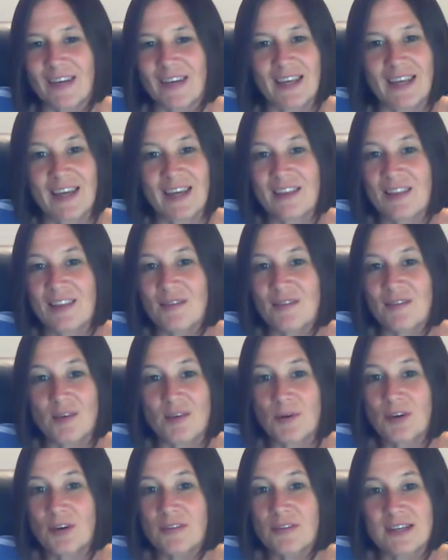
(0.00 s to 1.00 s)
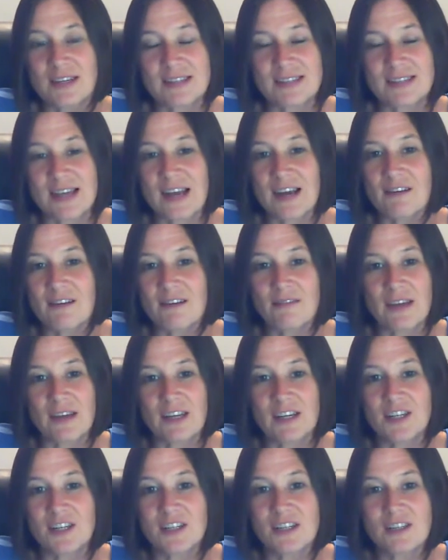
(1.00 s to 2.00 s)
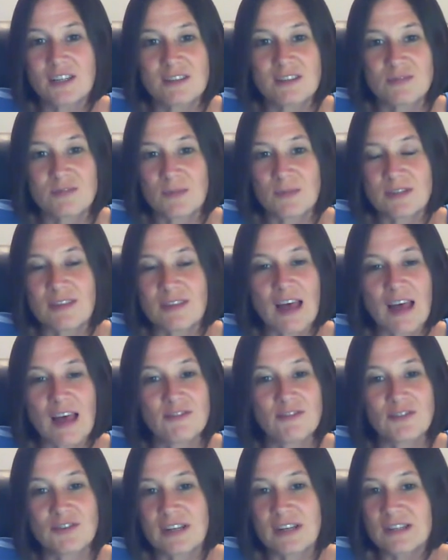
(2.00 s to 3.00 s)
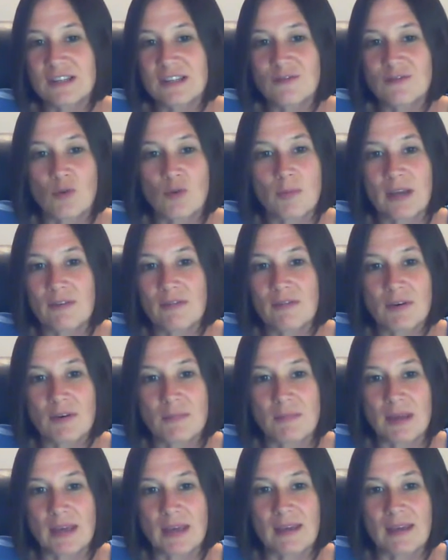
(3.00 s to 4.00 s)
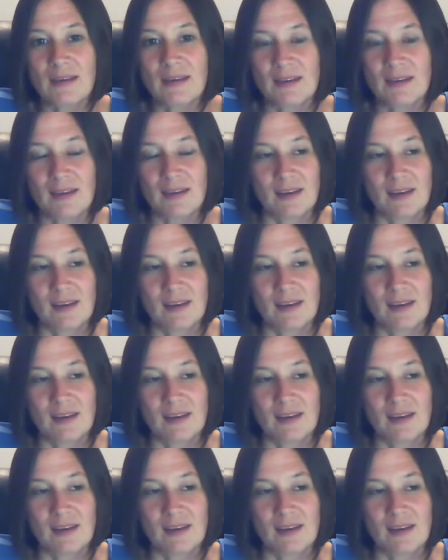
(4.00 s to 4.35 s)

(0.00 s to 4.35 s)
again, the book The Desire of Ages was life transforming for me.